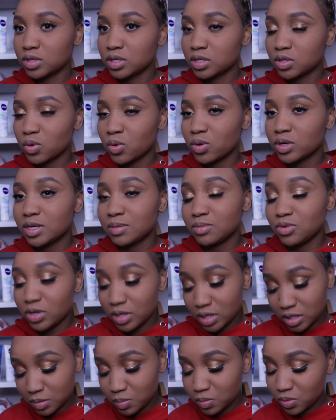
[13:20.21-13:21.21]
So what I'm doing
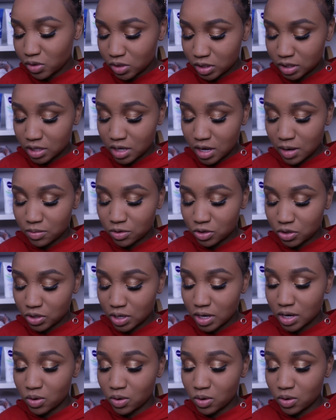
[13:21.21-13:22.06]
is bronzing. I'm not really